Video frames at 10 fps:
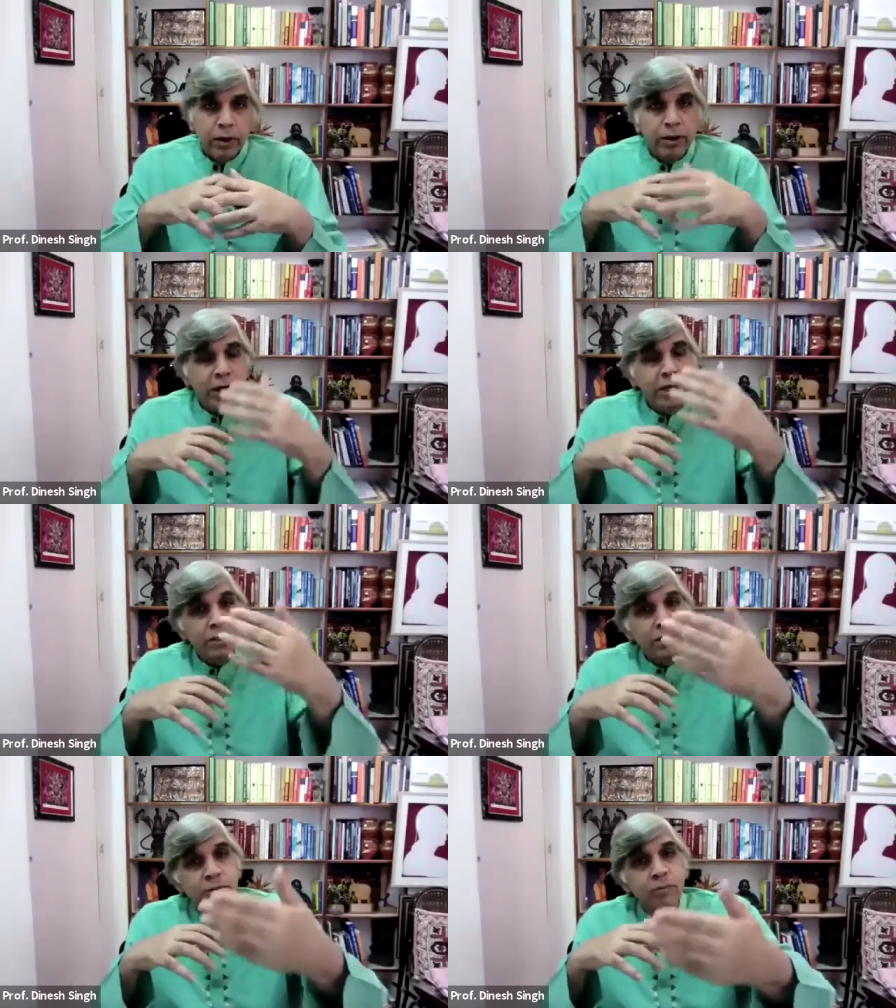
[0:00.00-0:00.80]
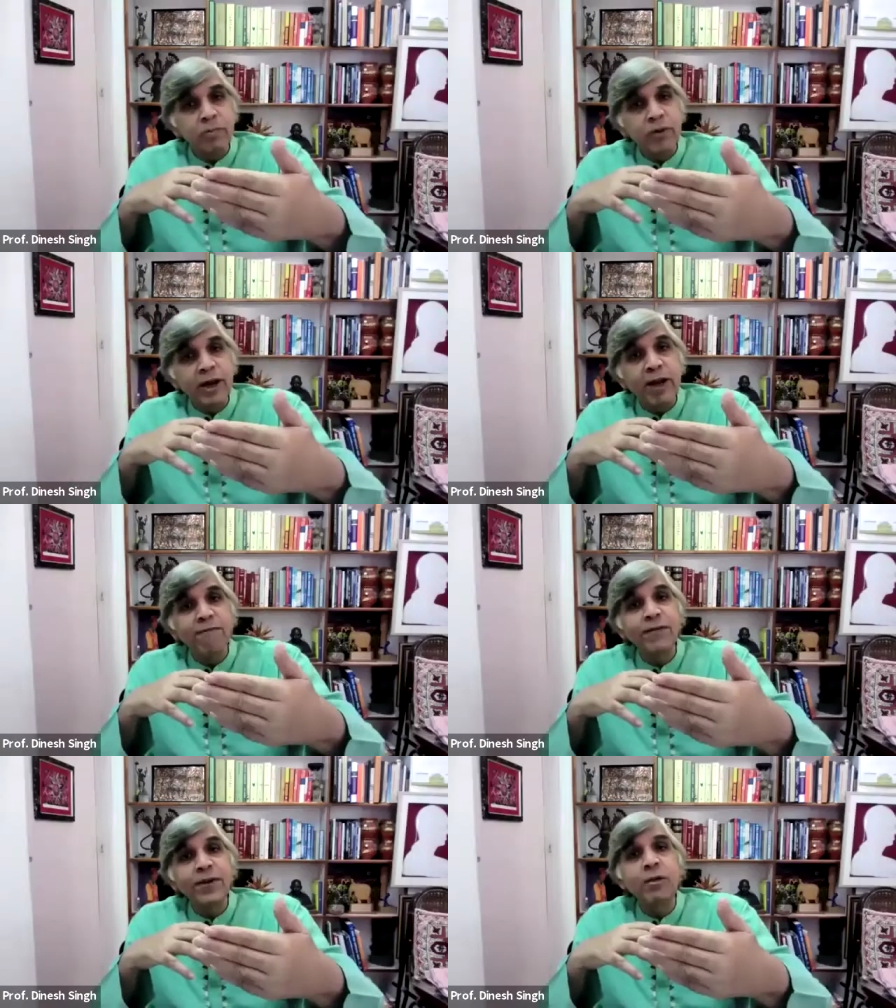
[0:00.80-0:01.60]
these
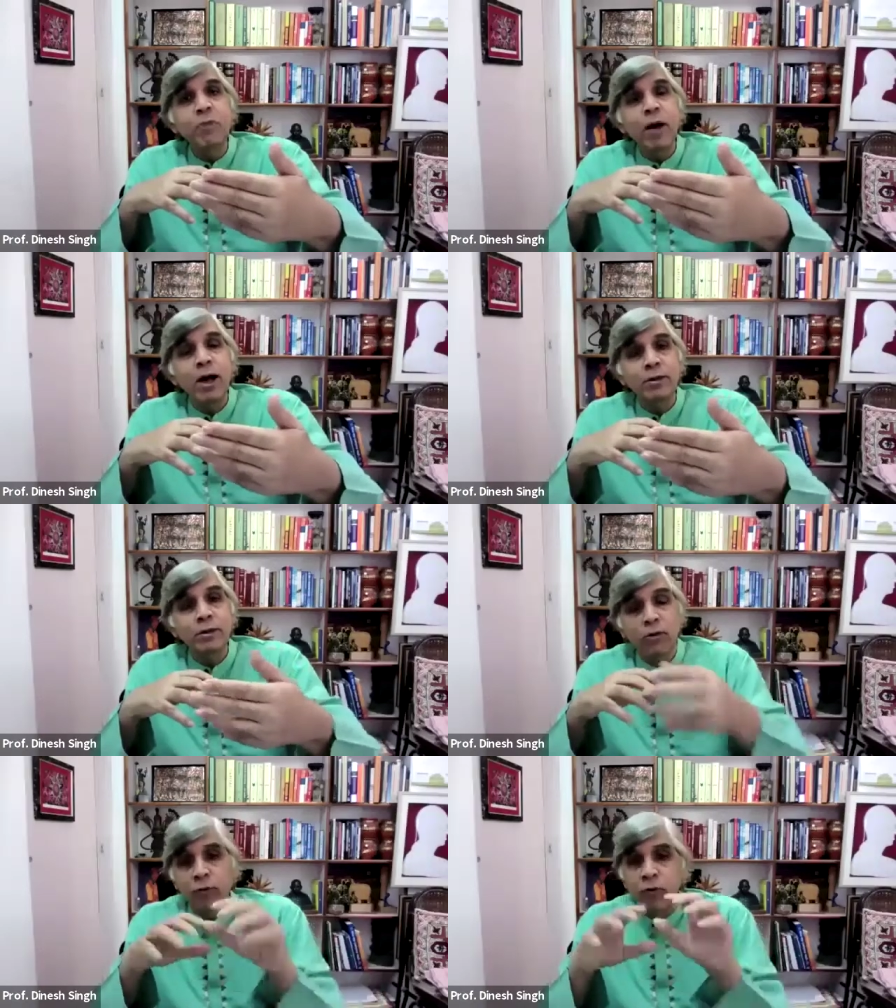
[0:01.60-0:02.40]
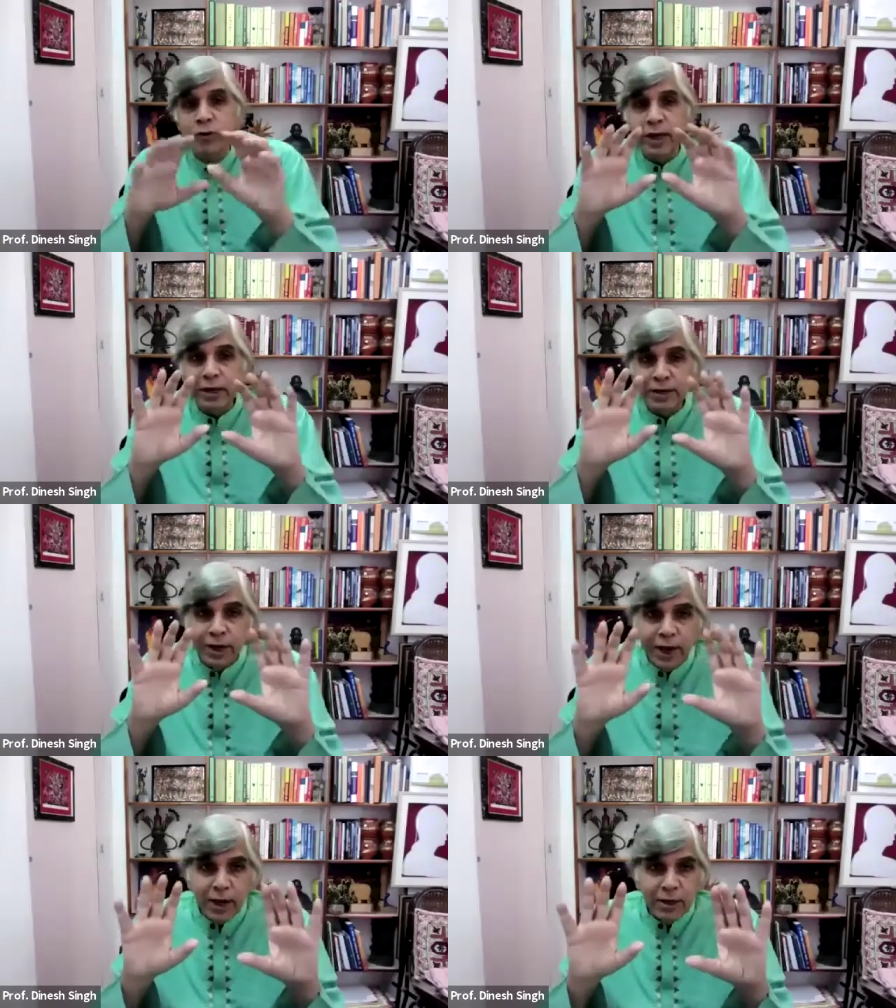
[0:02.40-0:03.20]
graphene masks, of course, there is
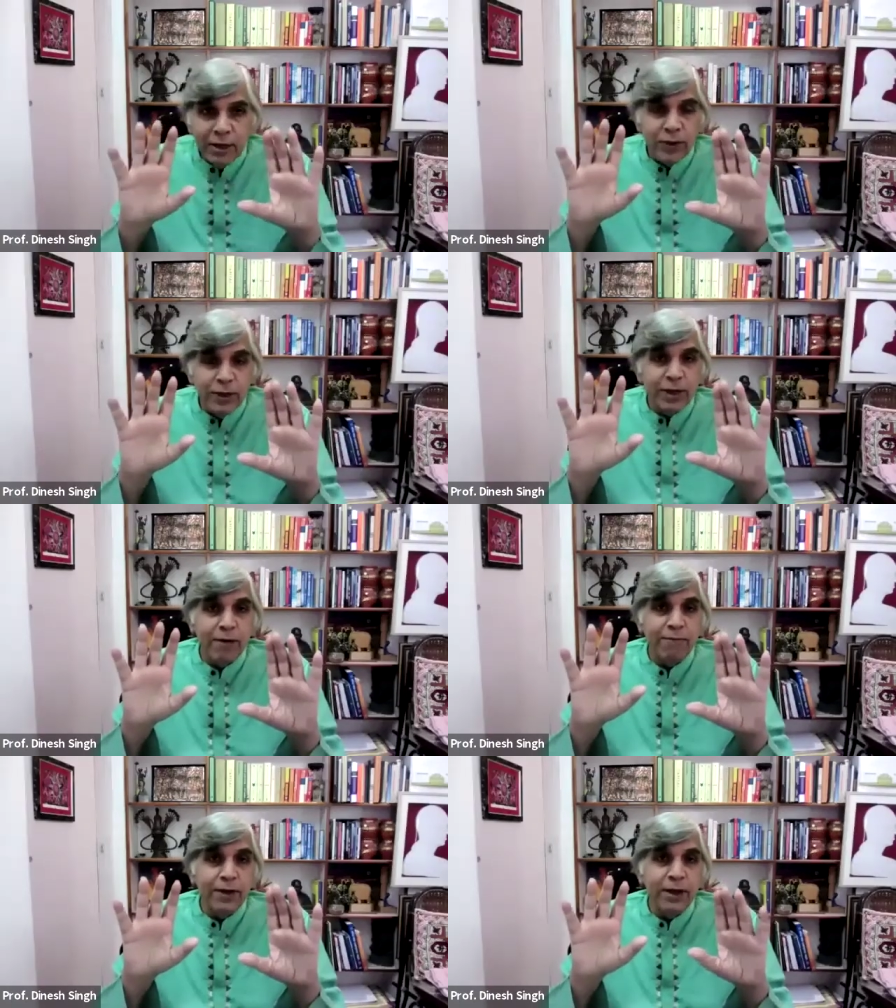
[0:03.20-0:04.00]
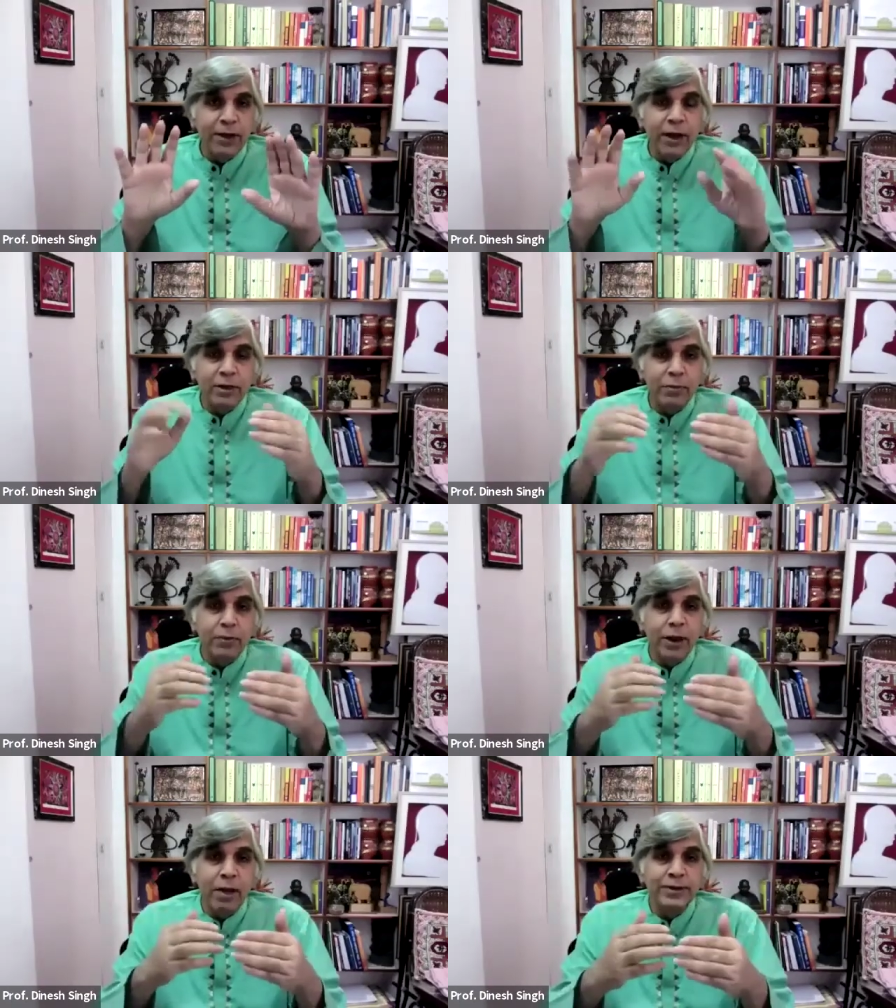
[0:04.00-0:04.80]
a danger with graphene that
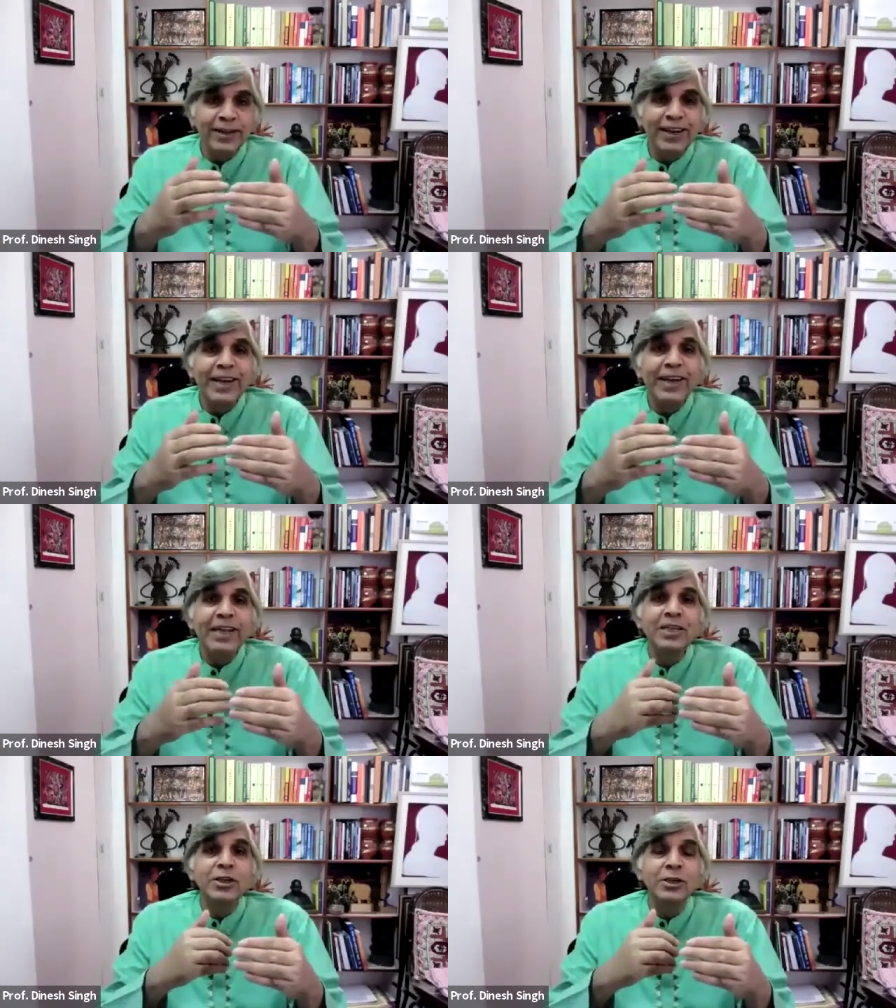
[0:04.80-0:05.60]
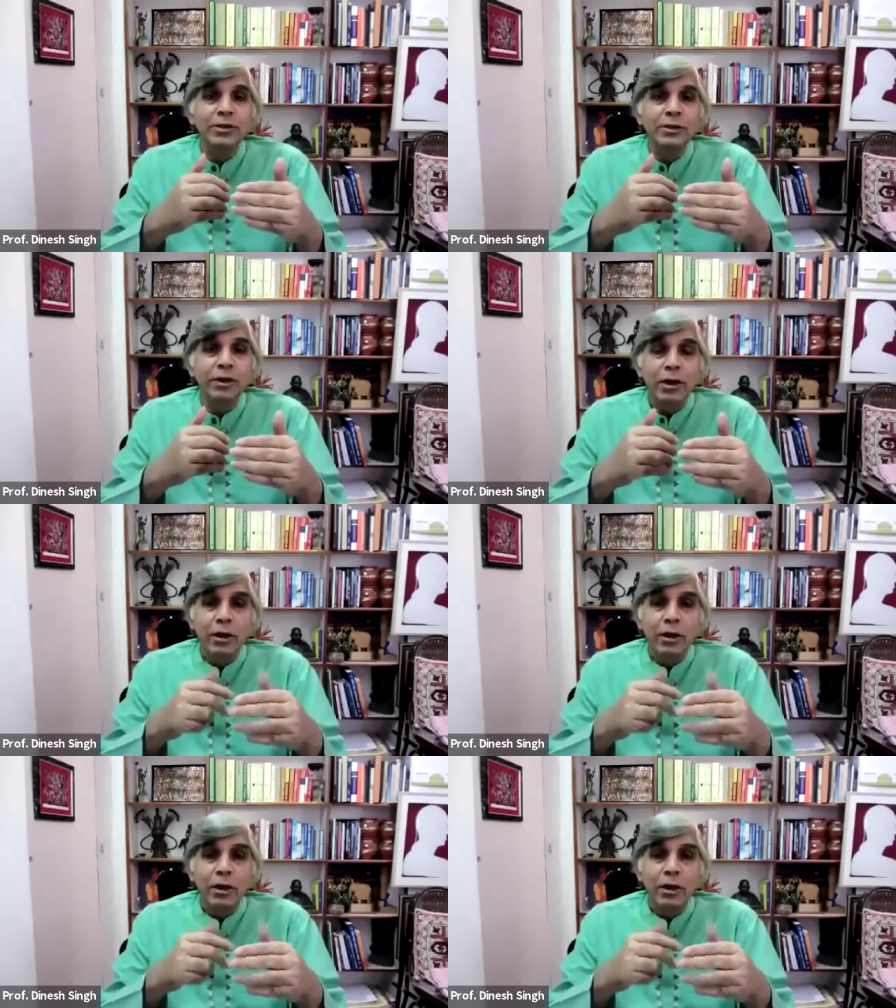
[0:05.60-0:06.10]
sometimes it leaches.